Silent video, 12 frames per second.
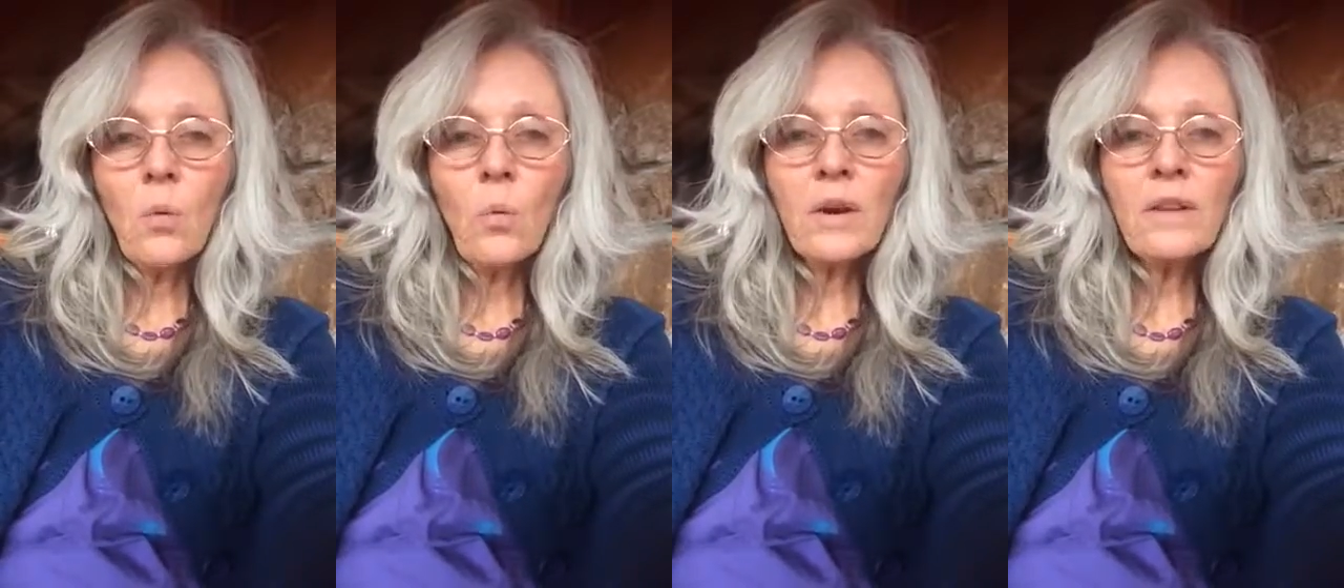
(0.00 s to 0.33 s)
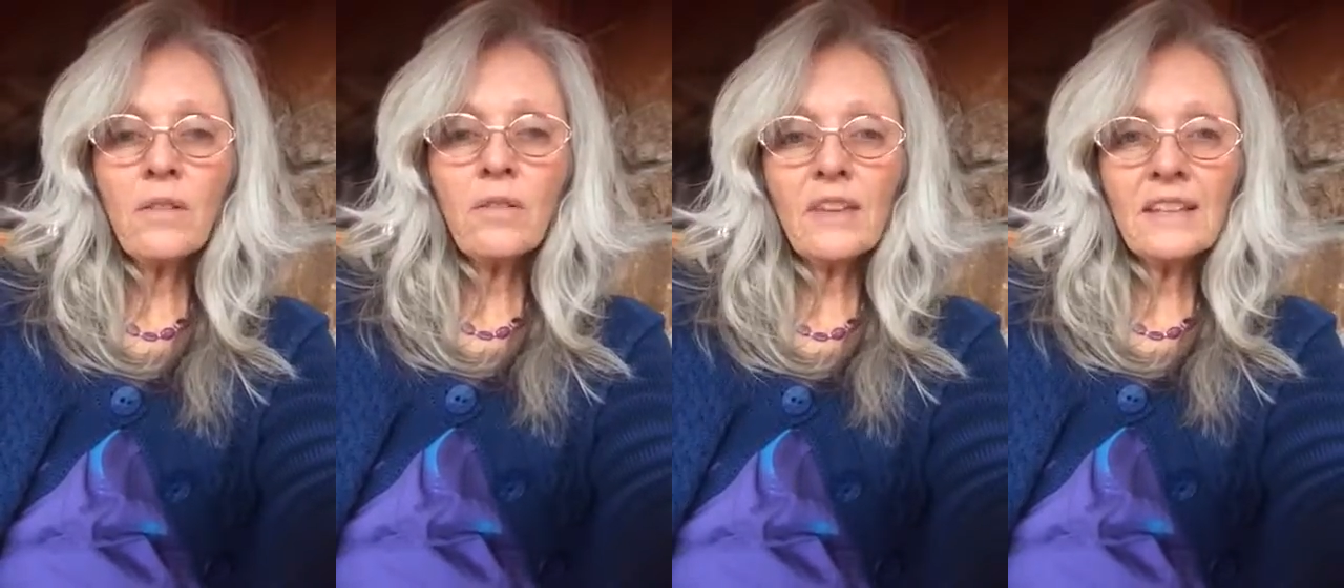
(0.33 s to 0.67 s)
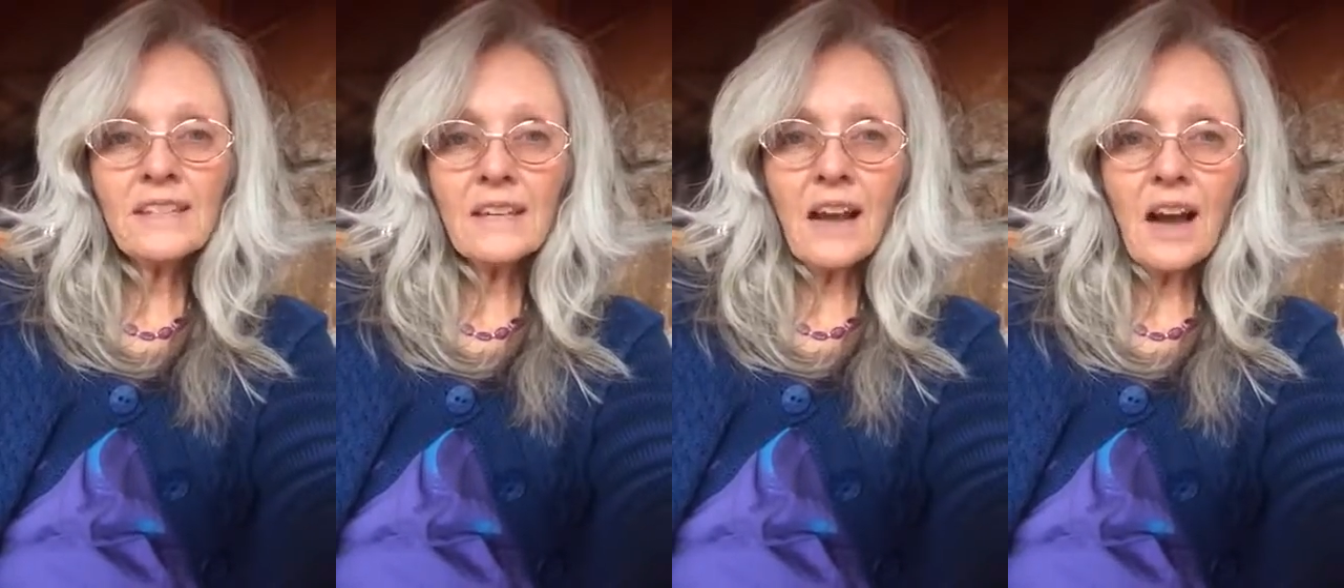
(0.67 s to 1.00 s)
One of the
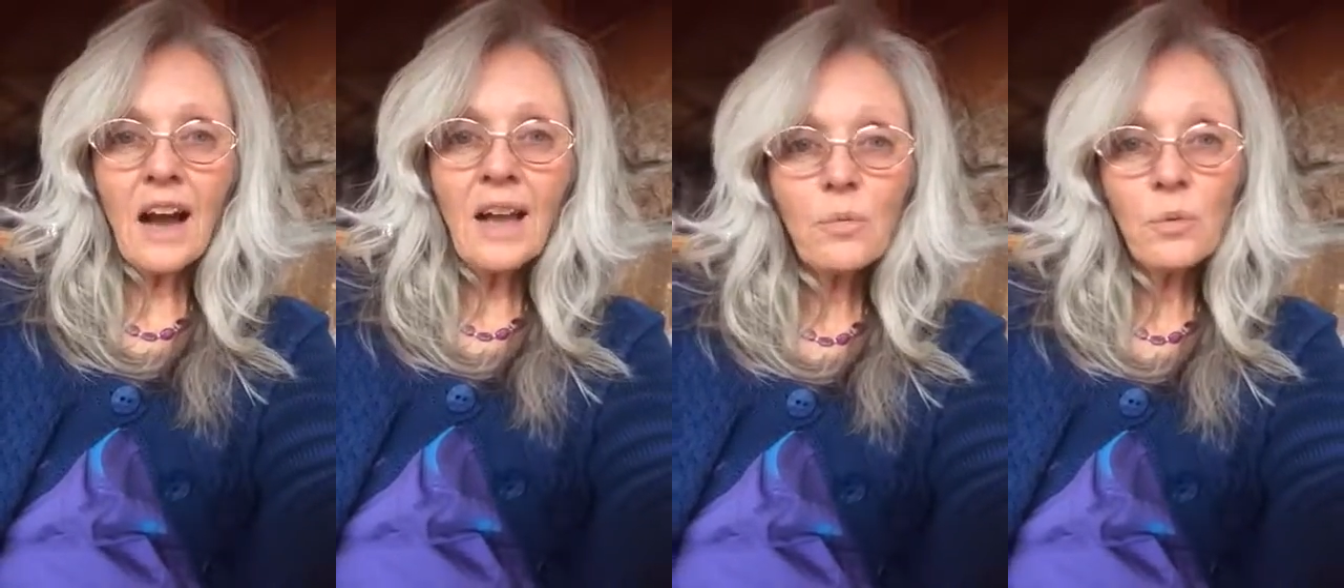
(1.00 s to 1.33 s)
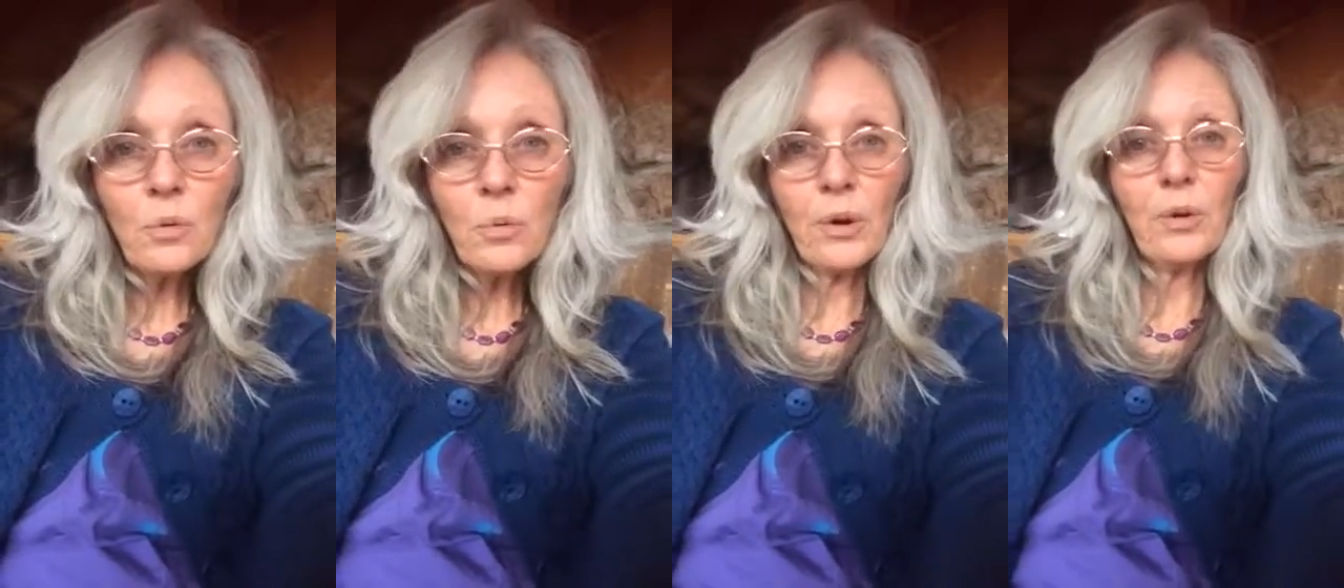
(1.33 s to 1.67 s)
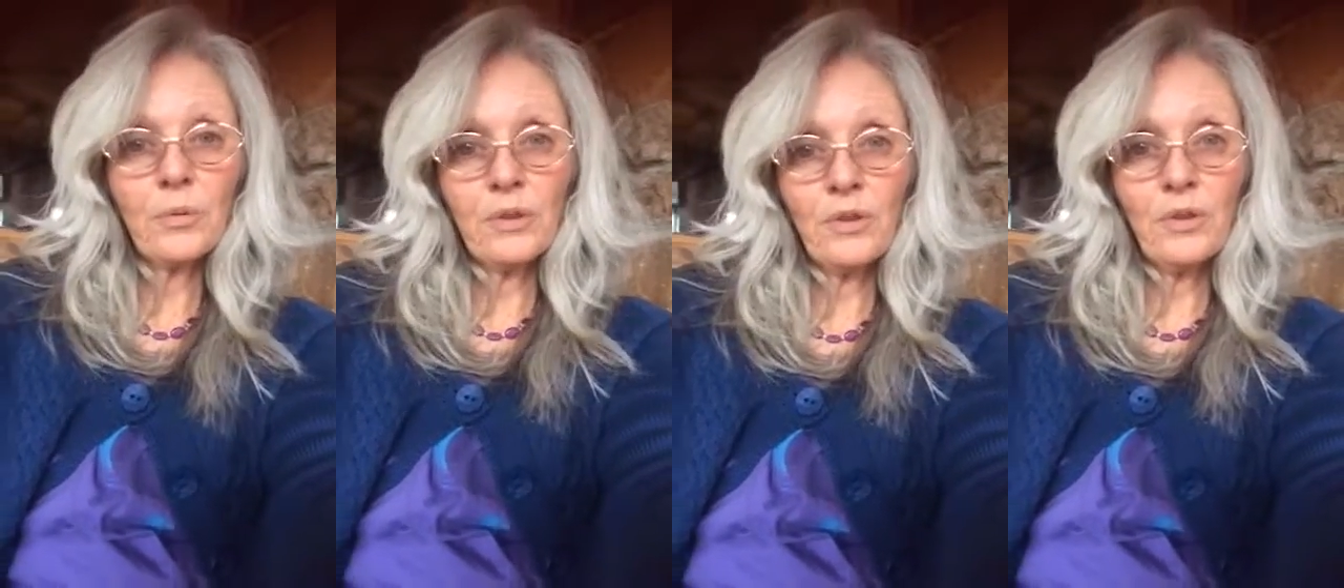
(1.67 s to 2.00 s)
things that I will
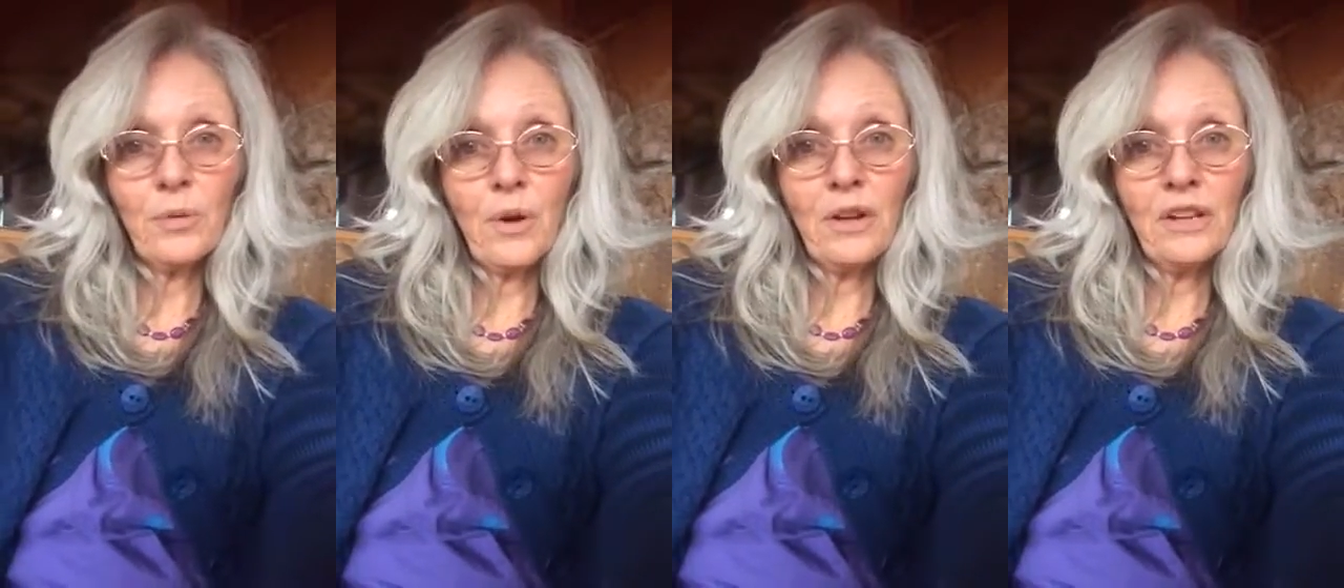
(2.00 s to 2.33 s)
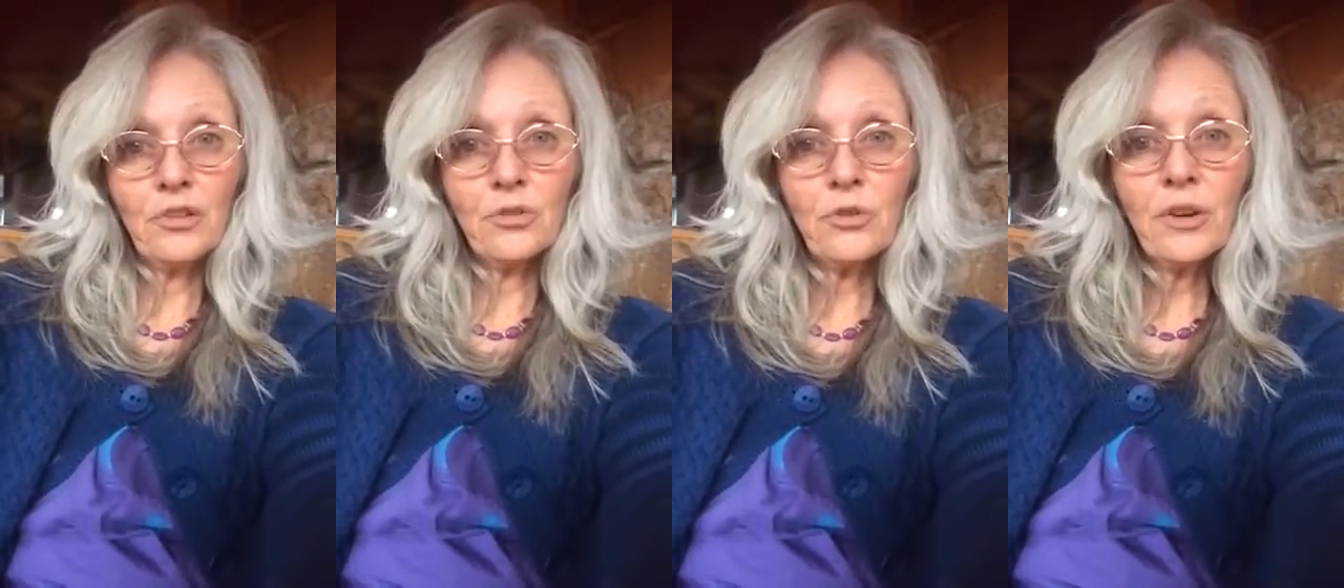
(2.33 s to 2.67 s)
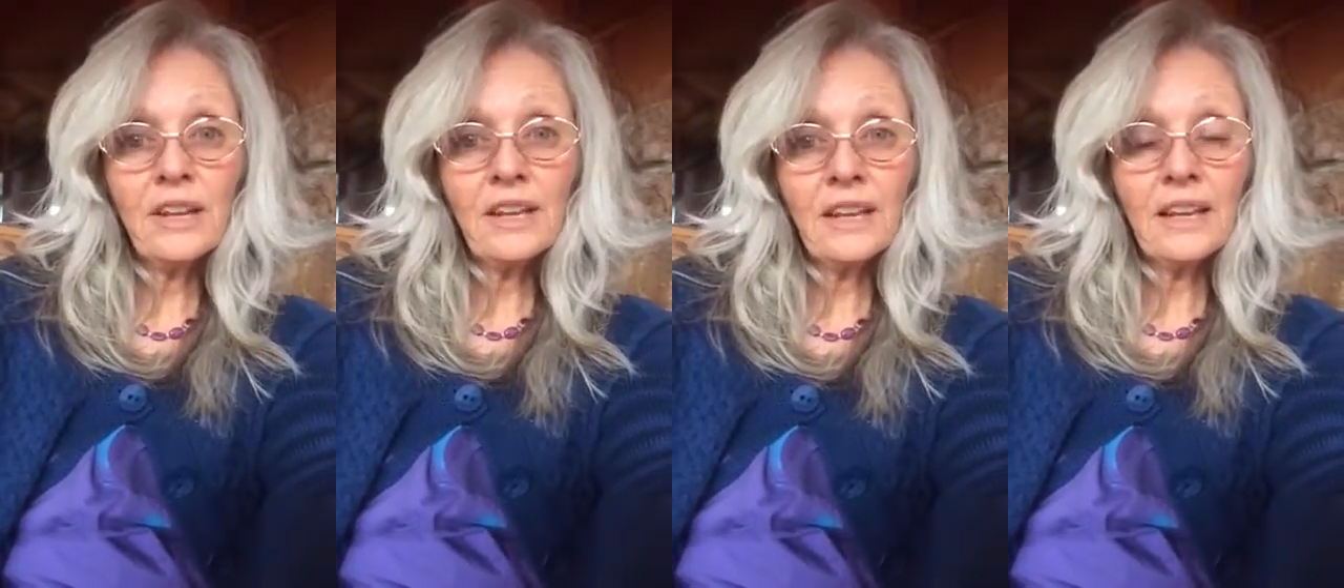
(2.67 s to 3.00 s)
work with you on in
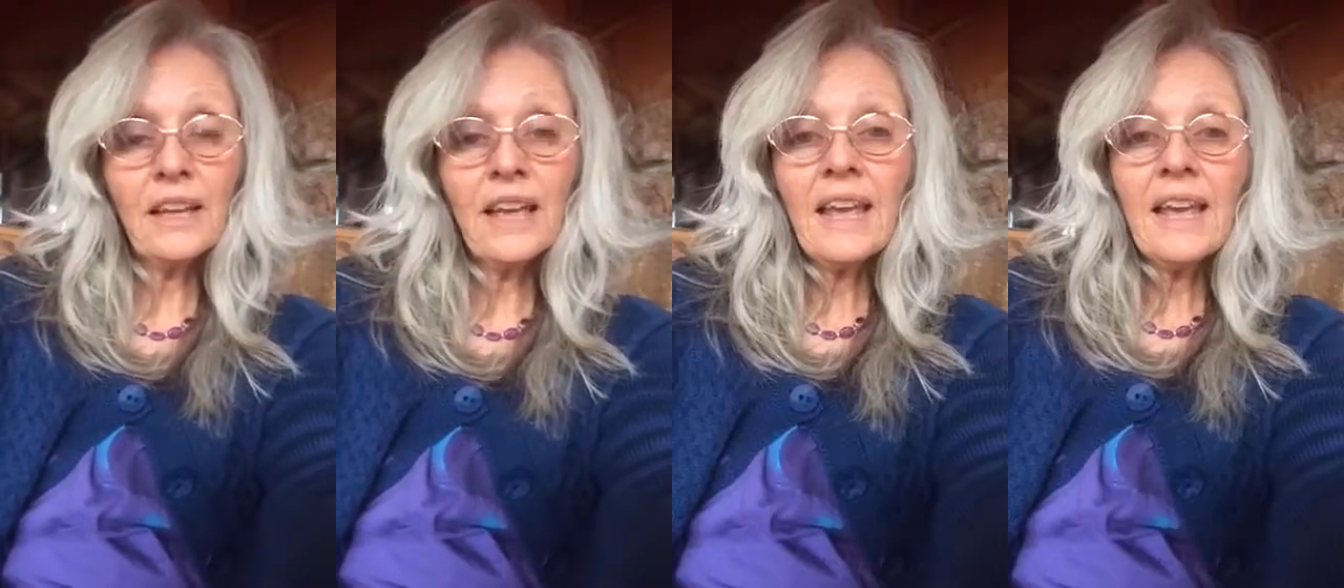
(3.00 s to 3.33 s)
training